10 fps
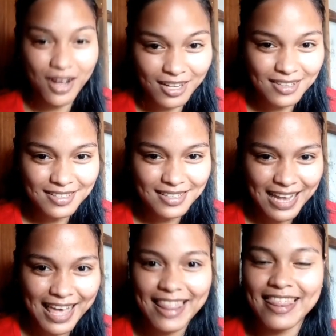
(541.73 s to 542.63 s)
all.
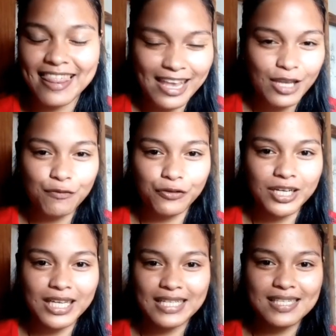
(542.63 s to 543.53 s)
And thank you
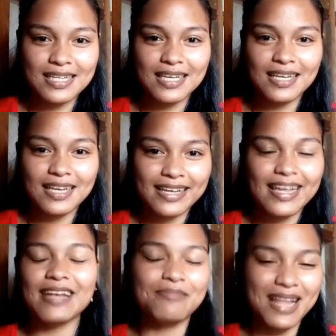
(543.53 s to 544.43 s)
for listening.
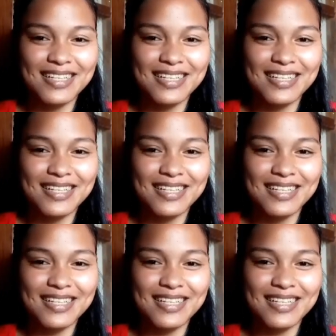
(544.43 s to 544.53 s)
God